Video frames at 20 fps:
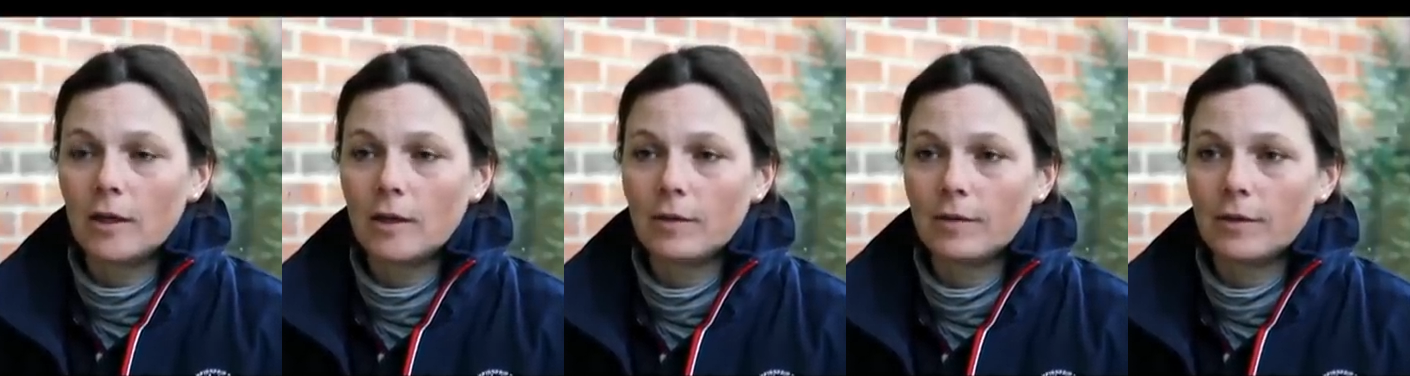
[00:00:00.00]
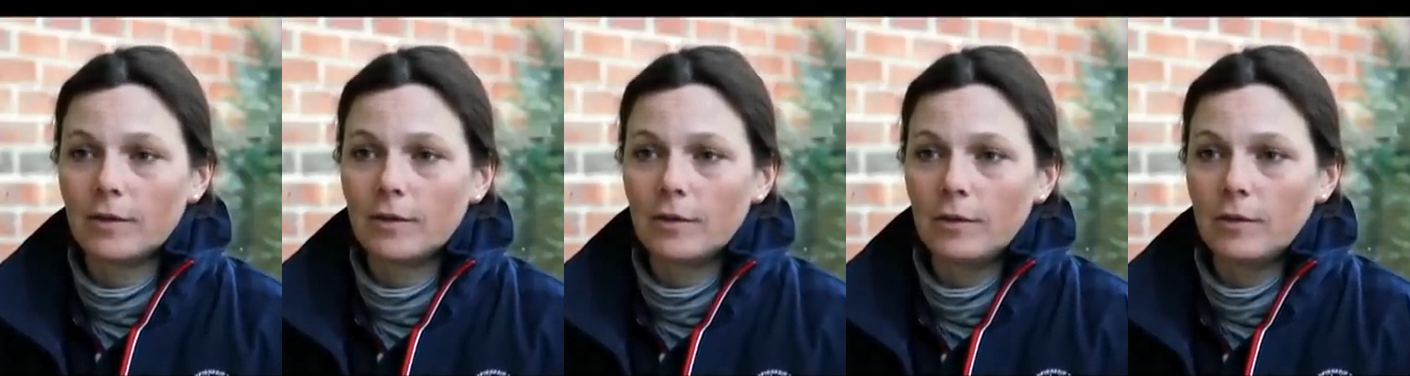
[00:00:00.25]
of
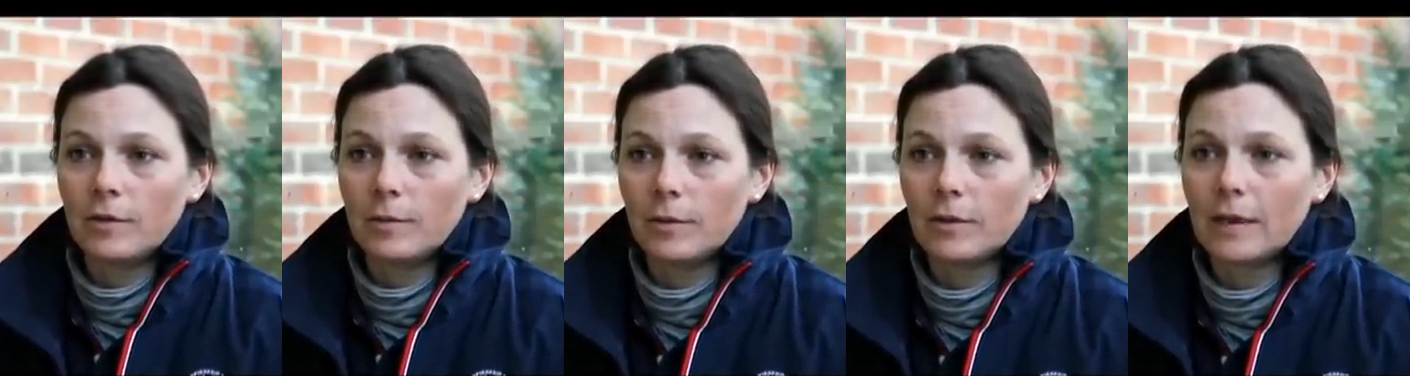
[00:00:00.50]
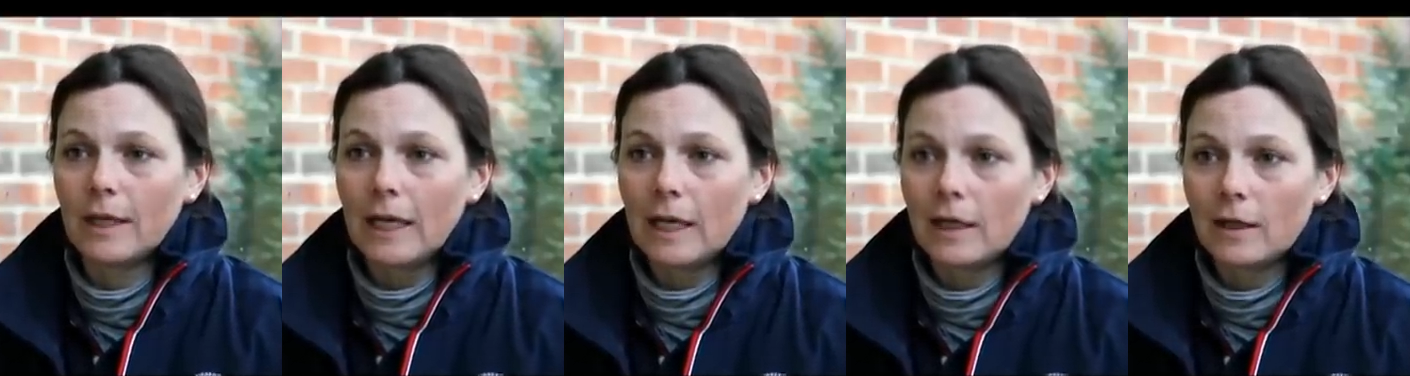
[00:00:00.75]
a
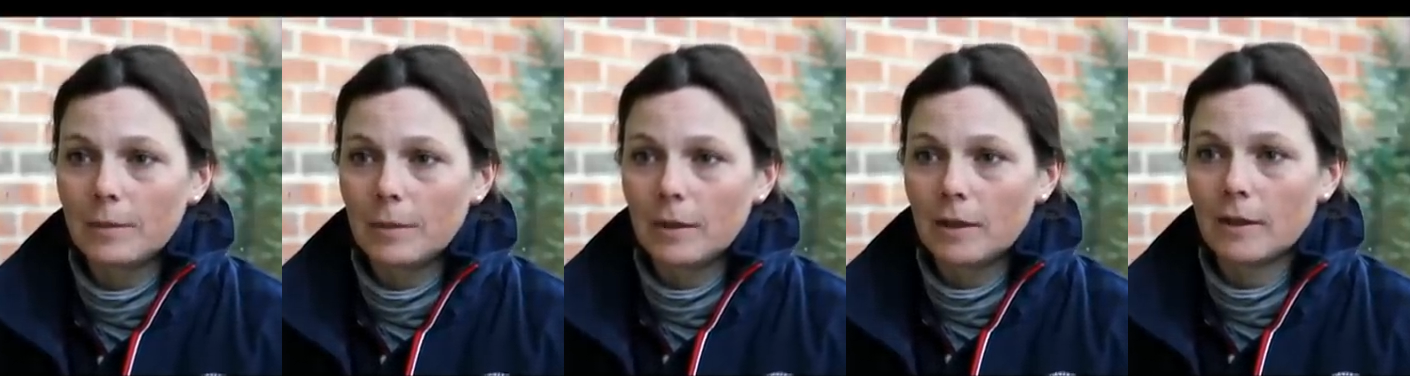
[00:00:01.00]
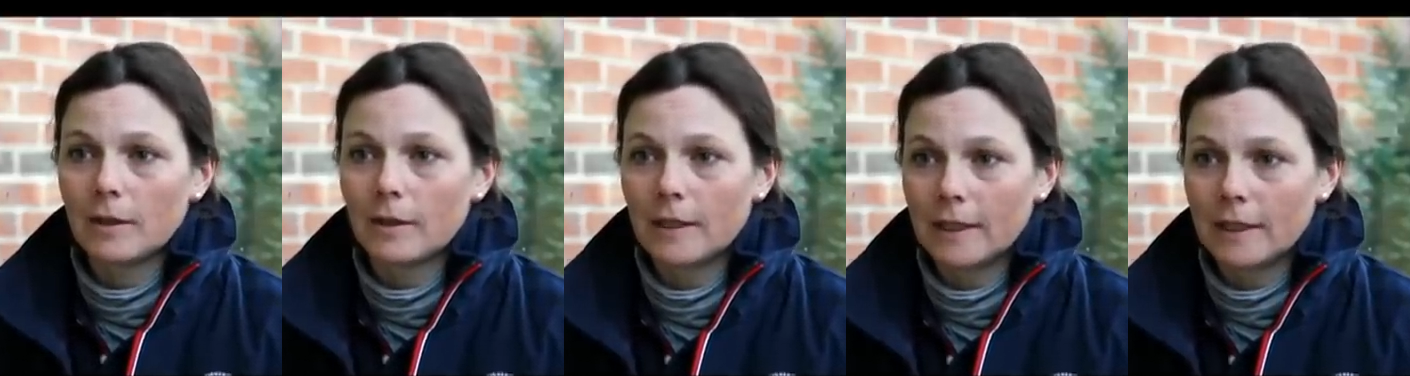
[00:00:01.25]
suitable
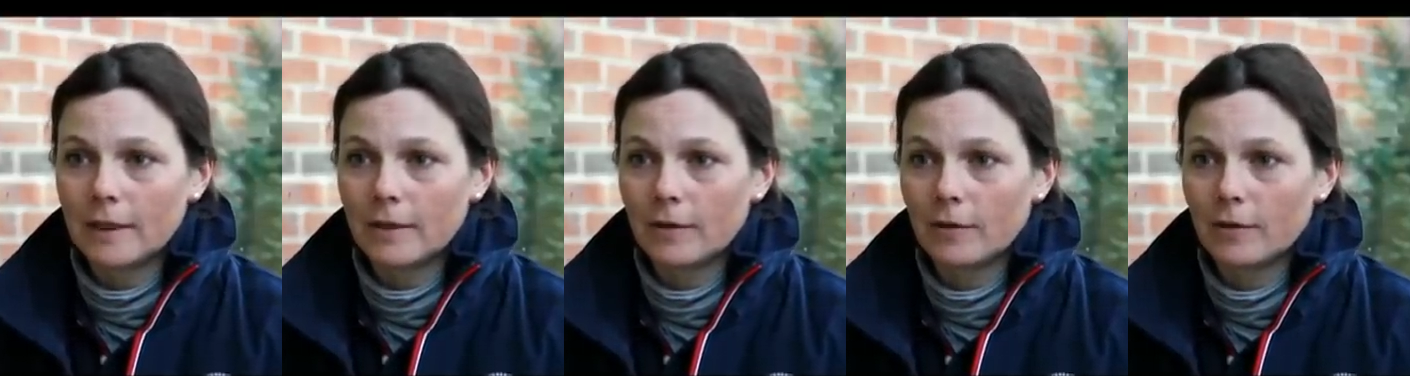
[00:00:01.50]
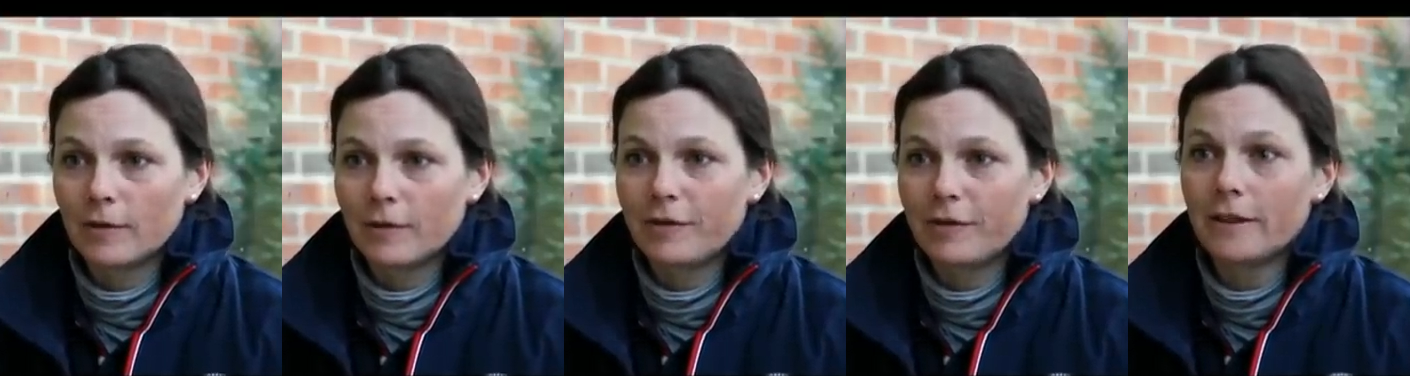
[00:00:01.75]
calibre and
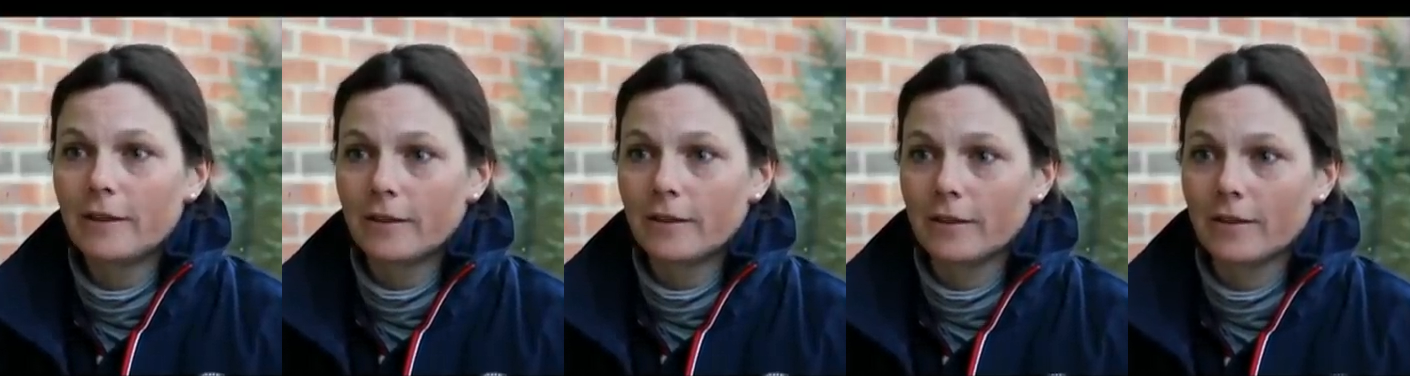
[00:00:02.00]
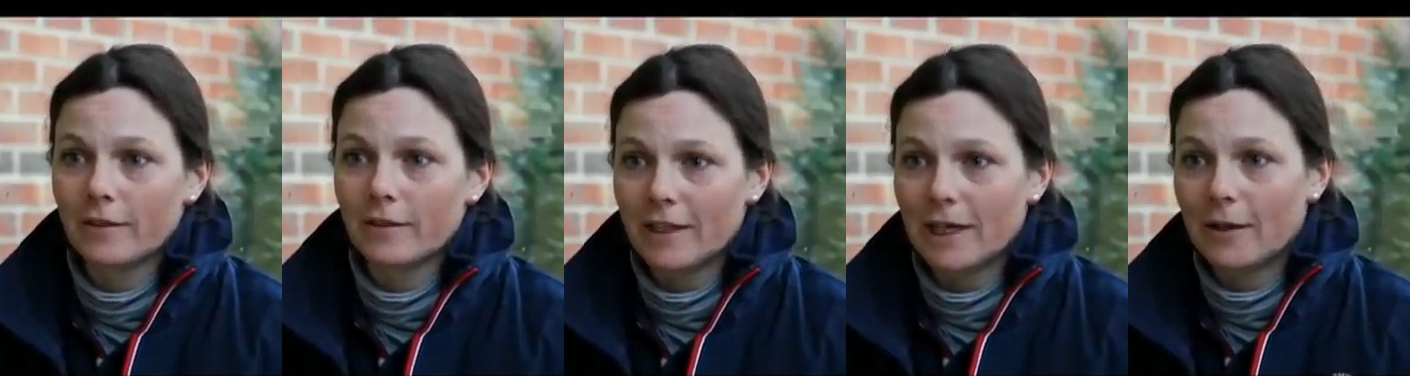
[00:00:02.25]
fit
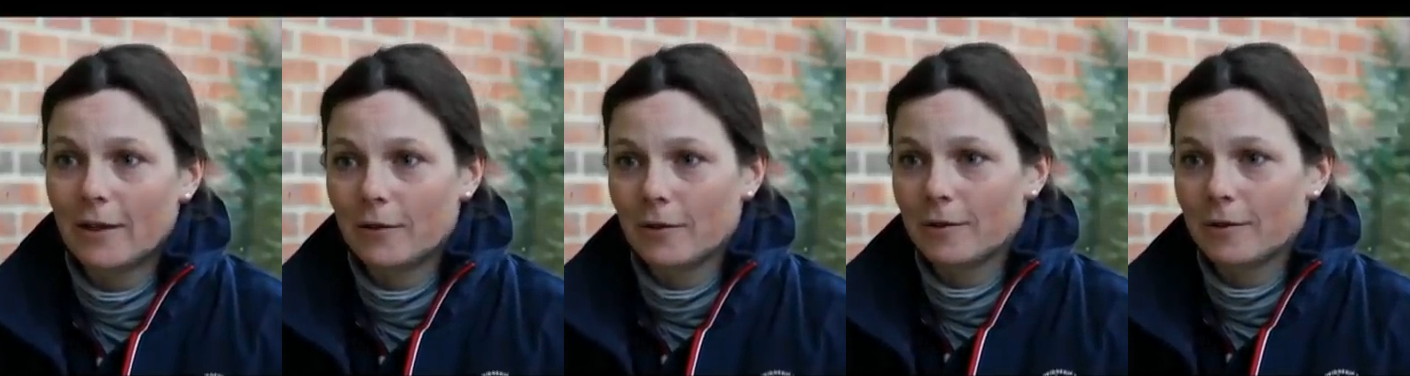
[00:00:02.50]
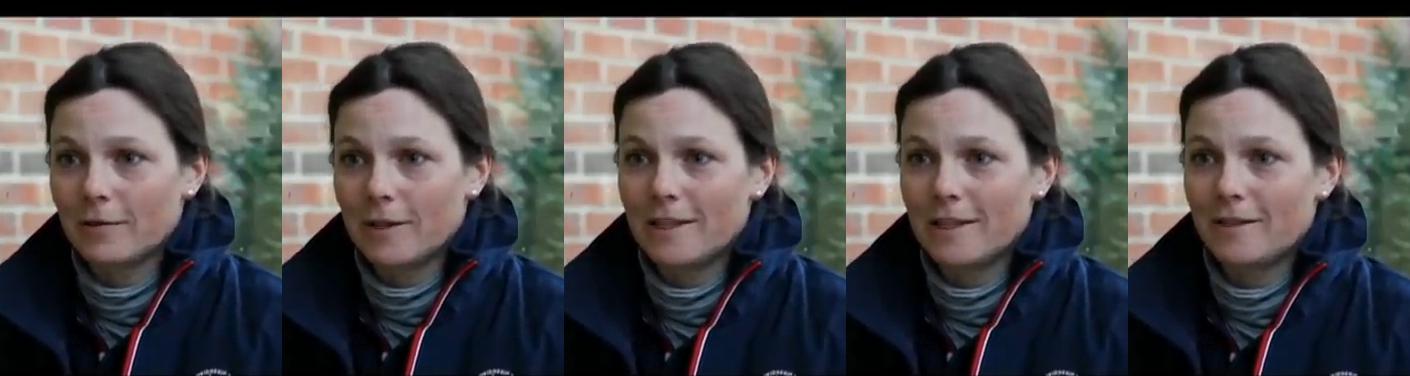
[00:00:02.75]
and sound
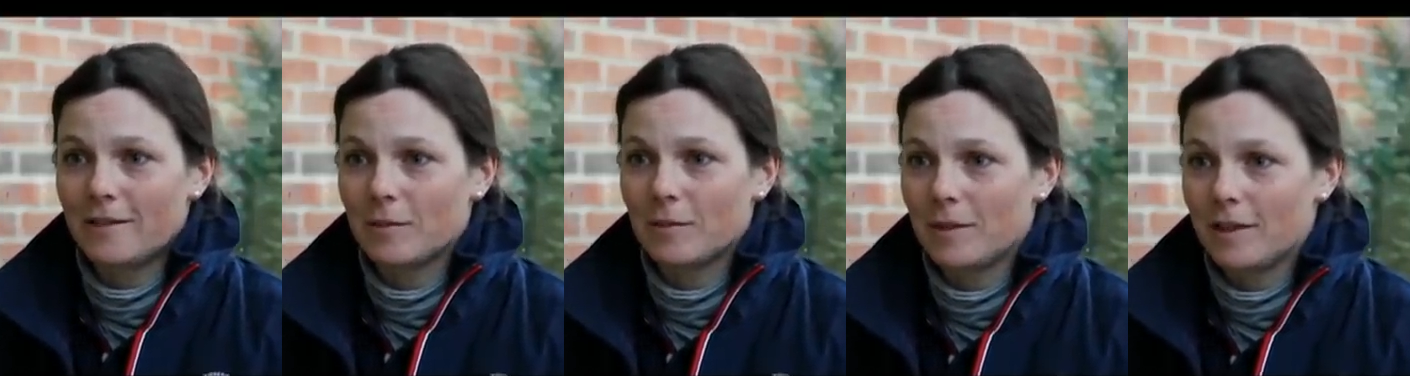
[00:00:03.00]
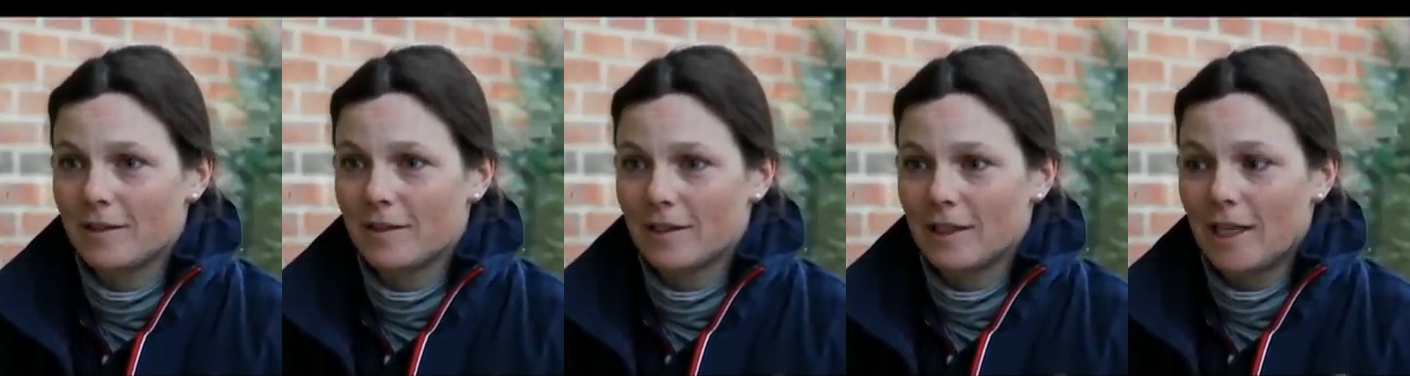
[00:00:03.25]
and ready to
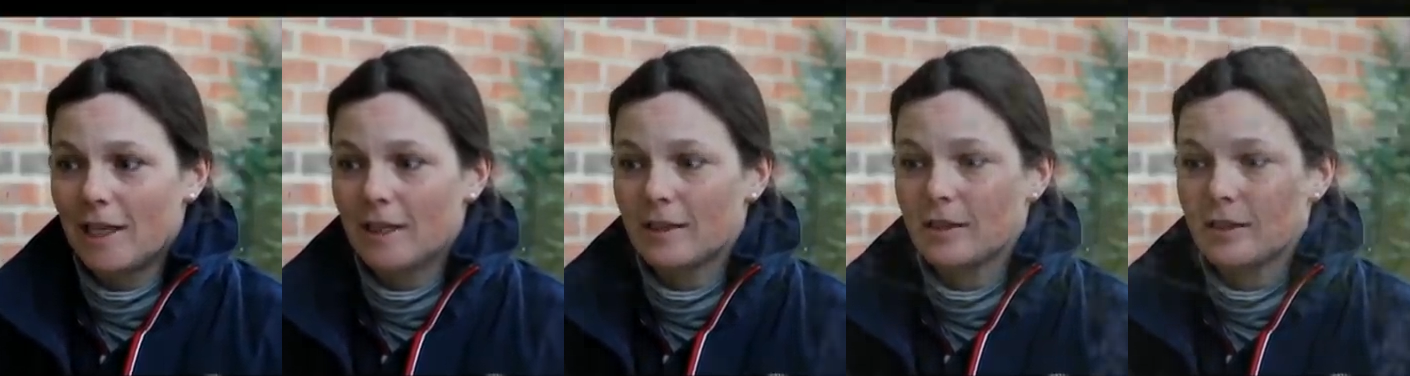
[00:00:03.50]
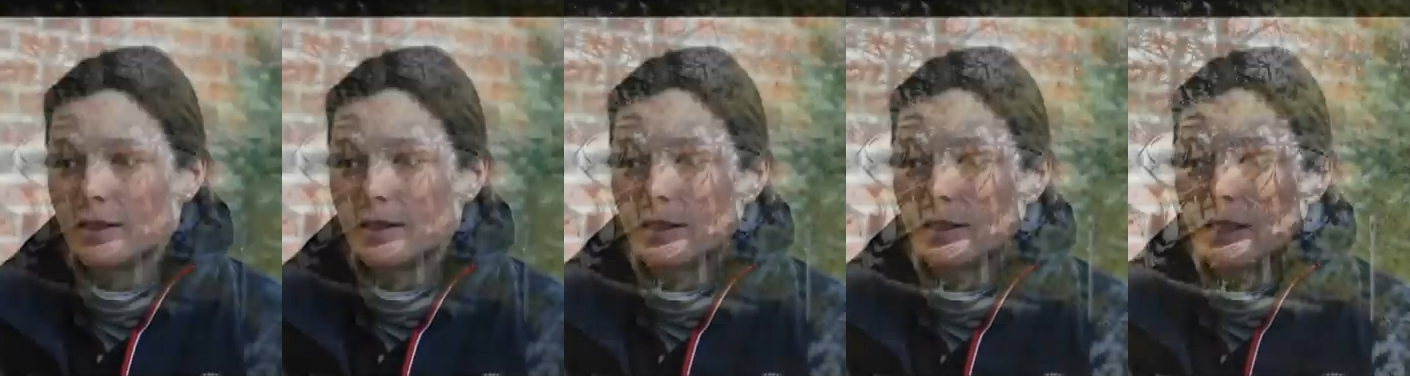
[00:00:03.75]
be selected.